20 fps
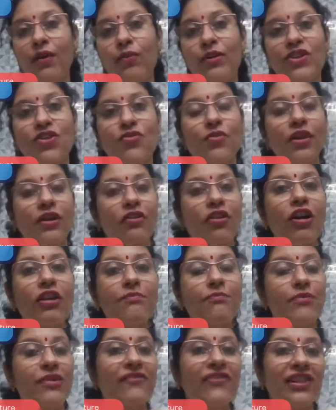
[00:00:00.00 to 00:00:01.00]
which were
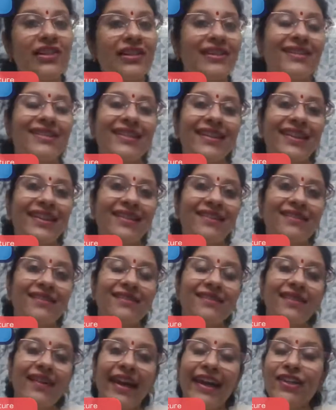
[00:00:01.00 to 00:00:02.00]
not prevalent
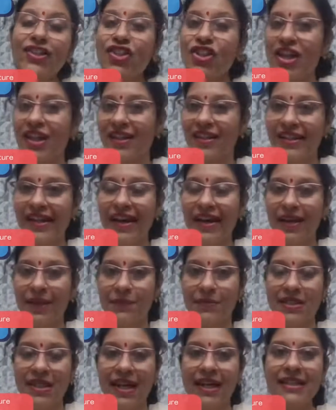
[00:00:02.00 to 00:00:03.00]
in ancient
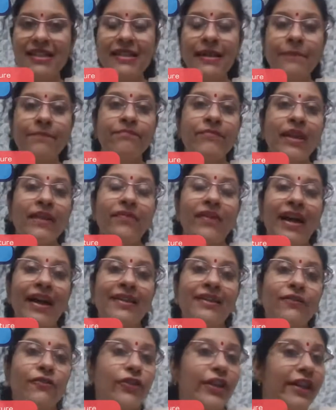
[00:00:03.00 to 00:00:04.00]
times. Yes,
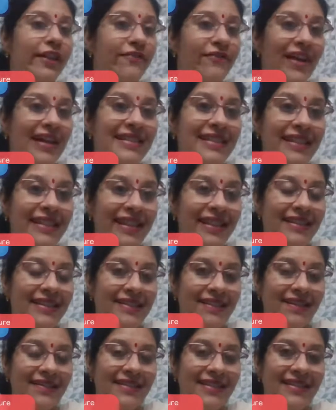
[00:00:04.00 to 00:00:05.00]
that really
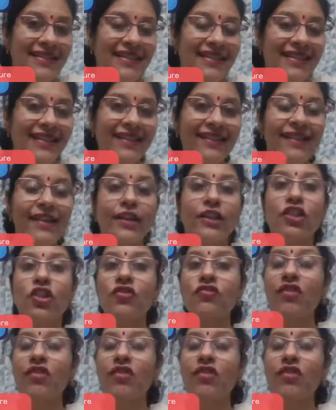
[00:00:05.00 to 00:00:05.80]
fascinates us, isn't it? So